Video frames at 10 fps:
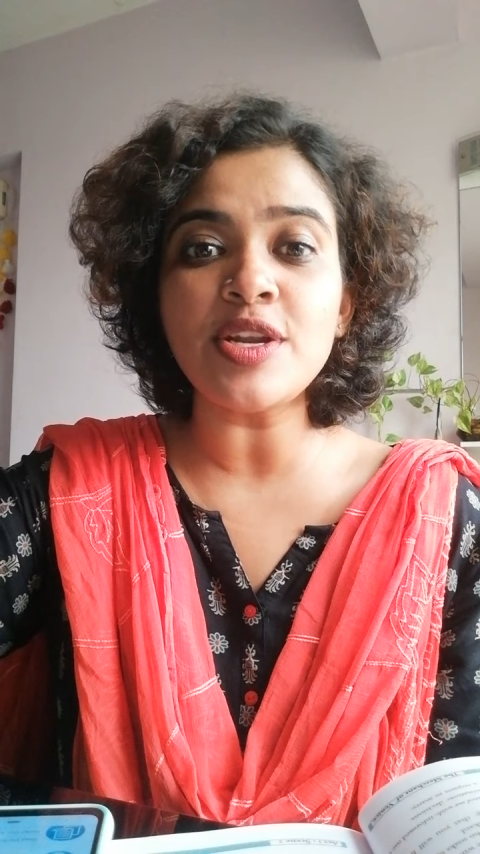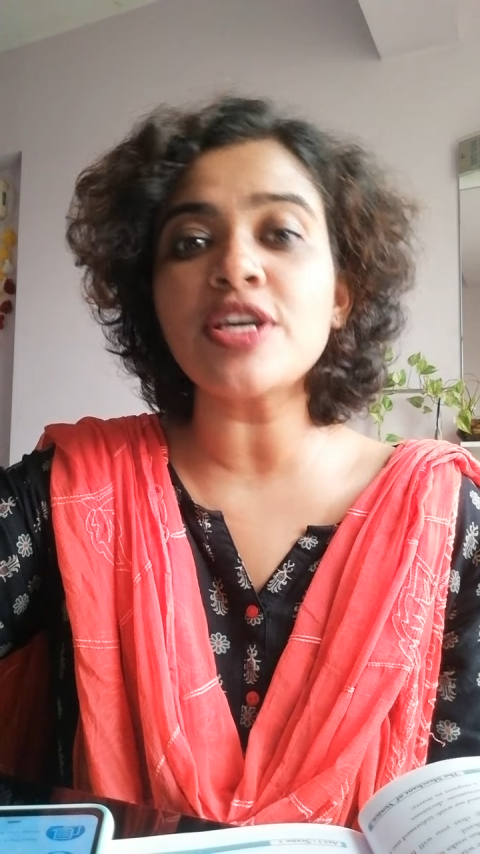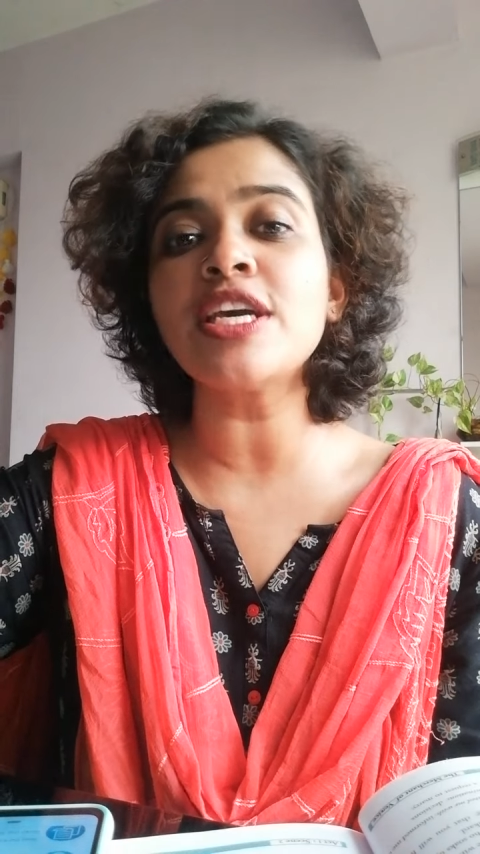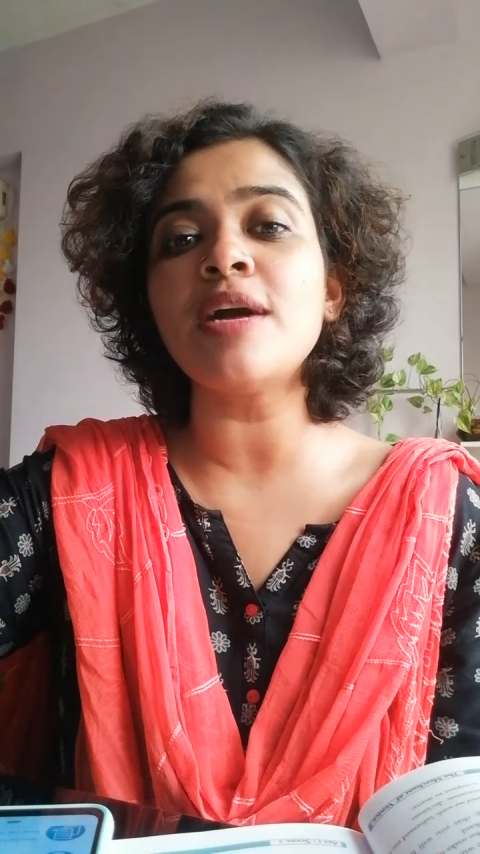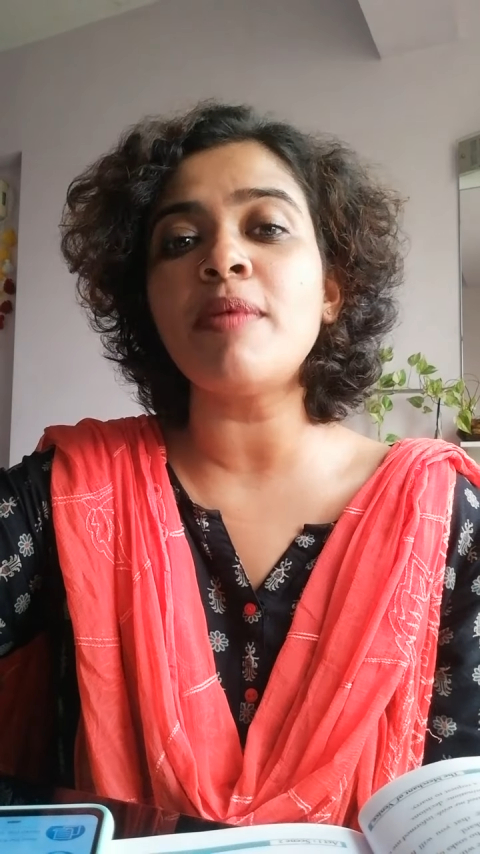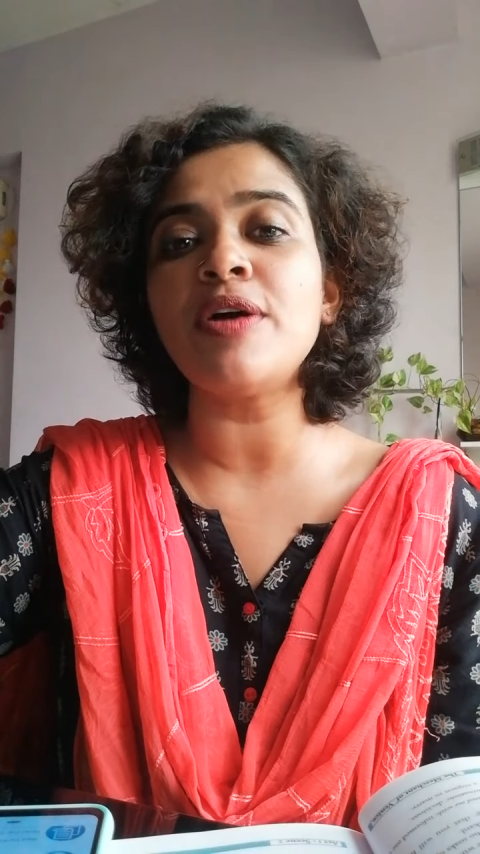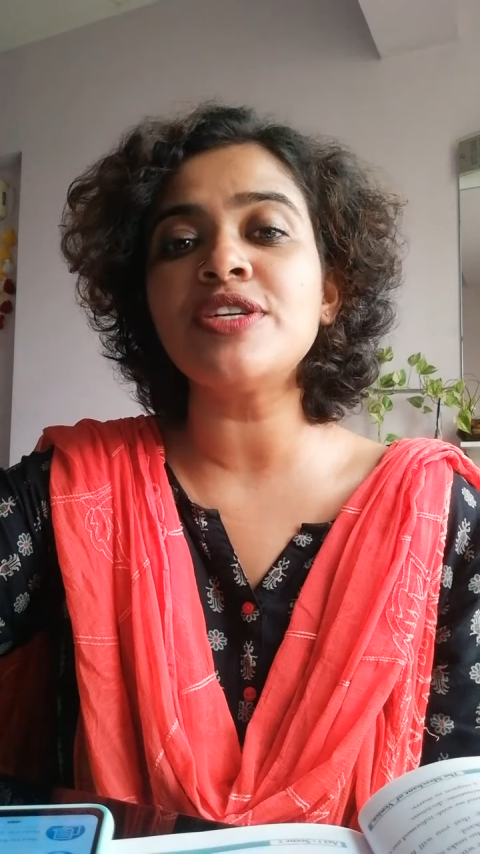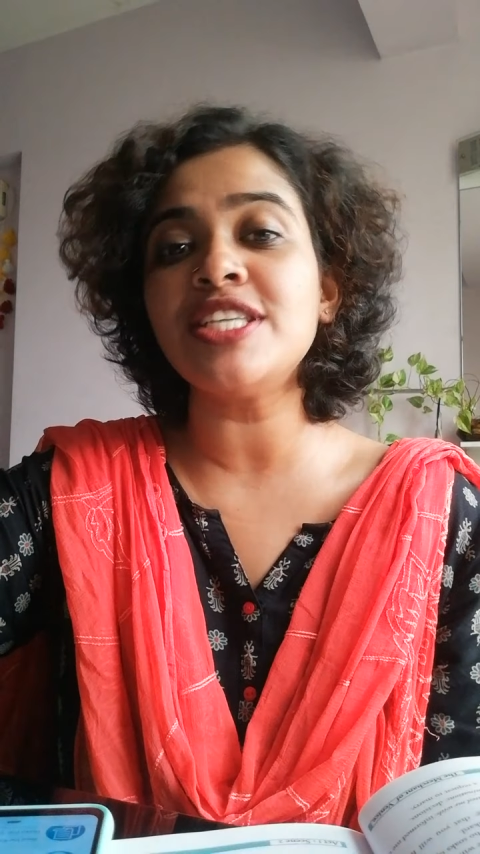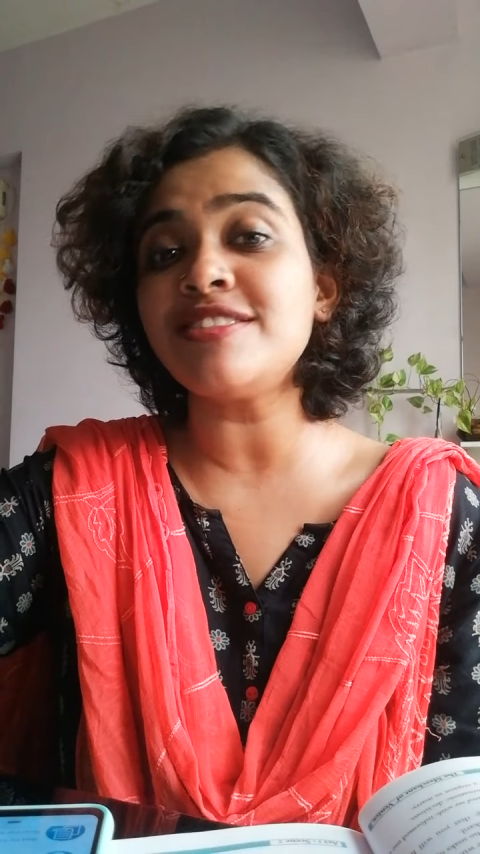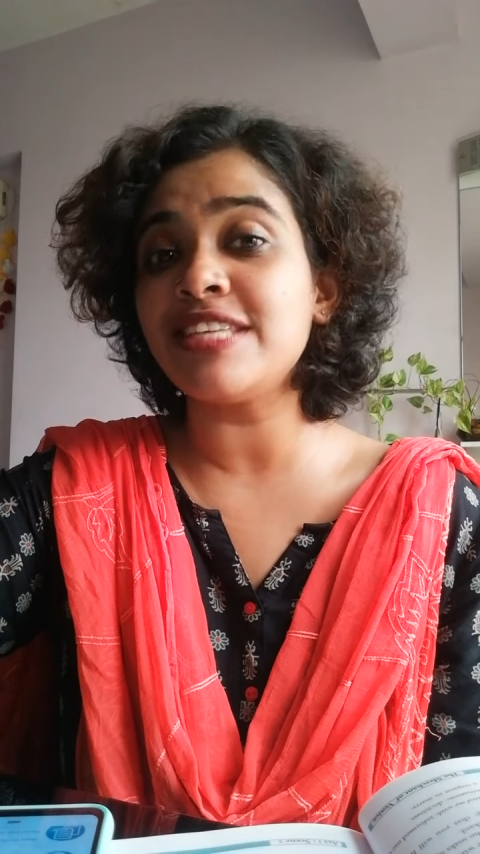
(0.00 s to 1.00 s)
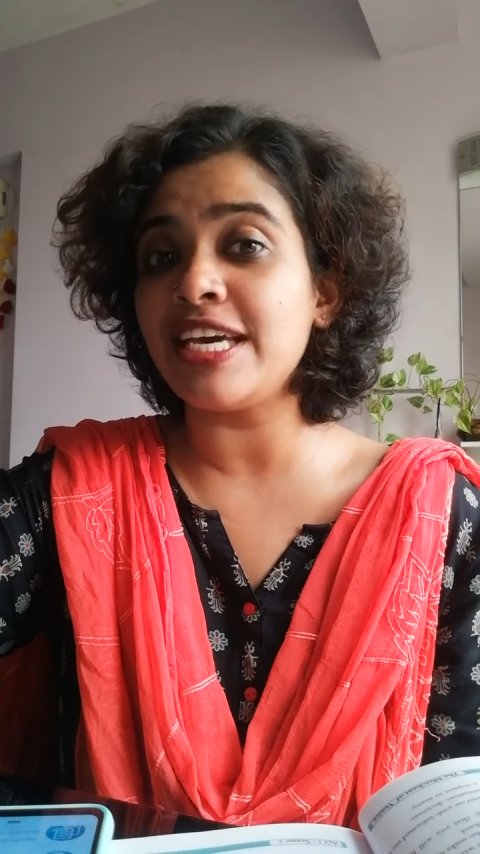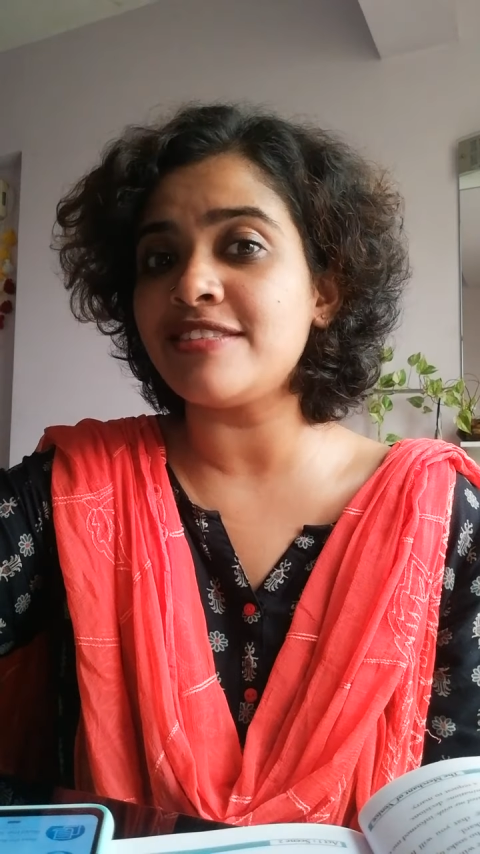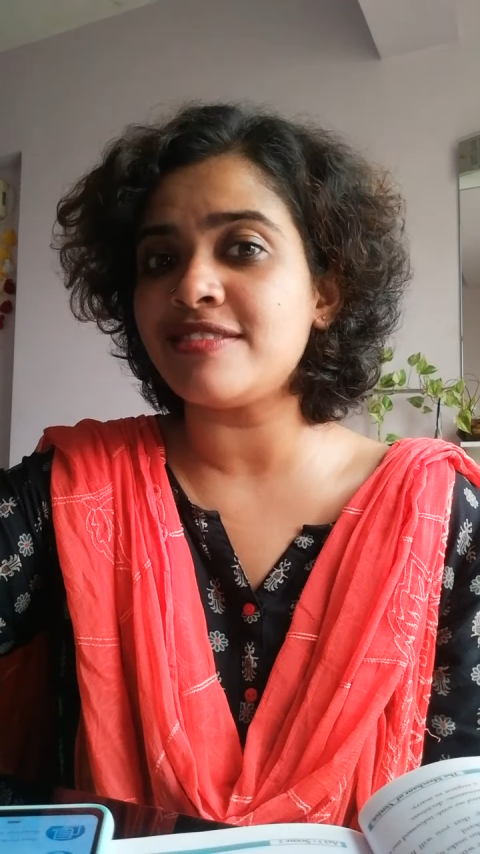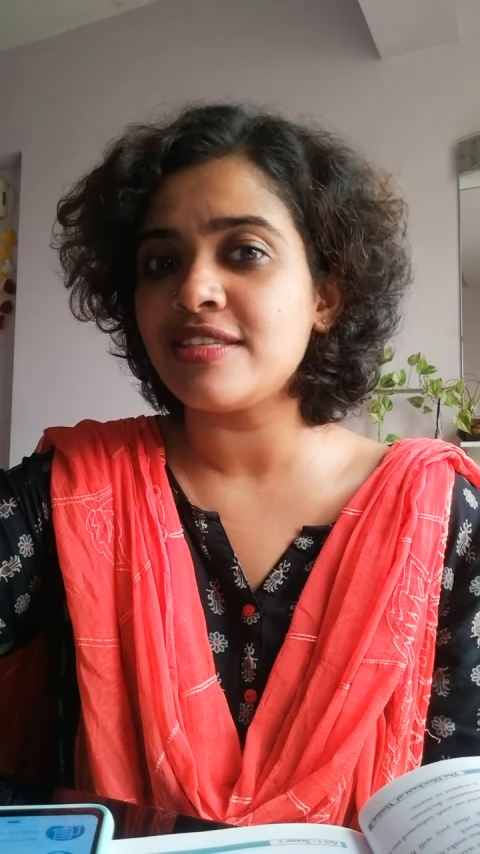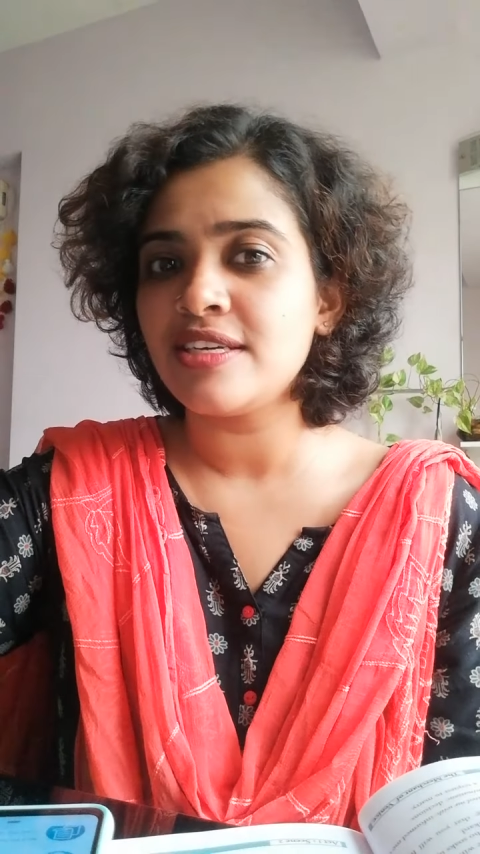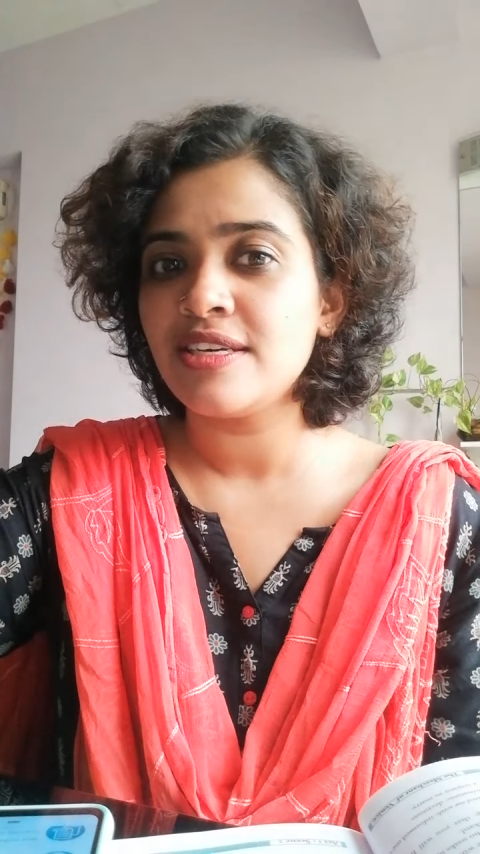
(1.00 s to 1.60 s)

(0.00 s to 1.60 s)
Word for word: talking about? Just guess.